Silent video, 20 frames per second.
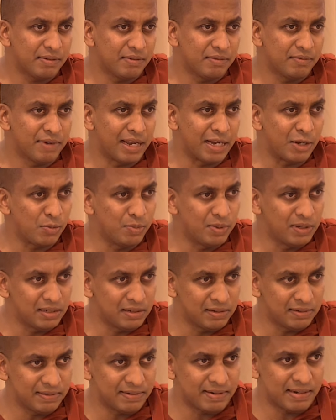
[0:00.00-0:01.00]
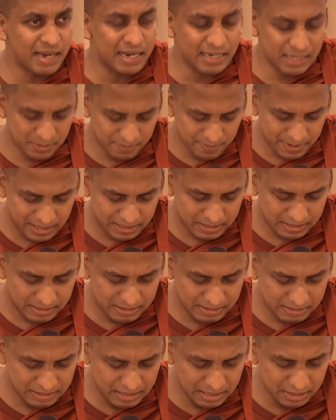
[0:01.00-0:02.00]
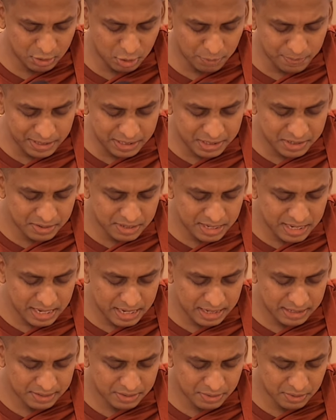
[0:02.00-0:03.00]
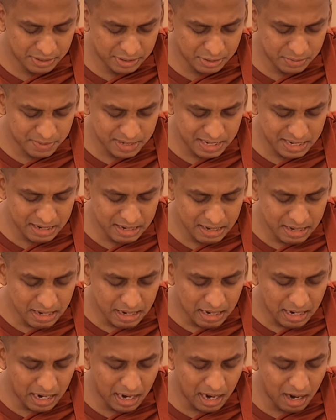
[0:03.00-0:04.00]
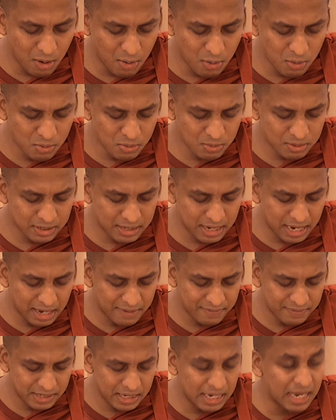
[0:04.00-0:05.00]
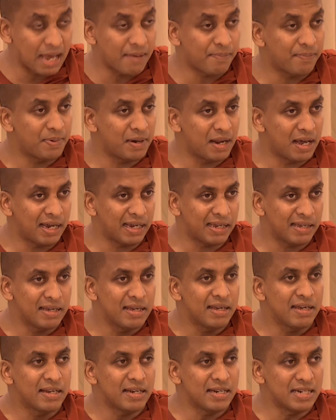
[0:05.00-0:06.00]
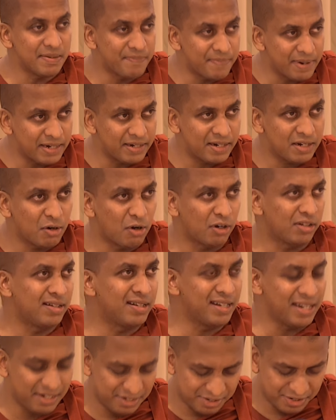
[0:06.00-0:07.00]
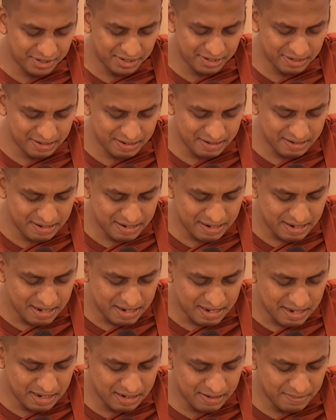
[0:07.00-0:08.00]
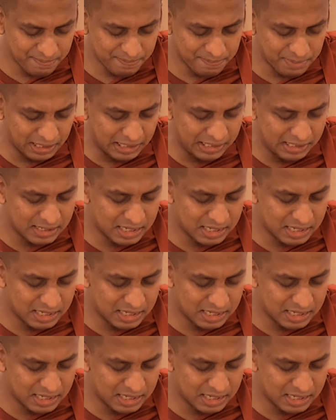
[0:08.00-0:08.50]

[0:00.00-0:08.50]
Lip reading: valuable aspect. Our topic today is going to be how can we apply dependent origination, Paticca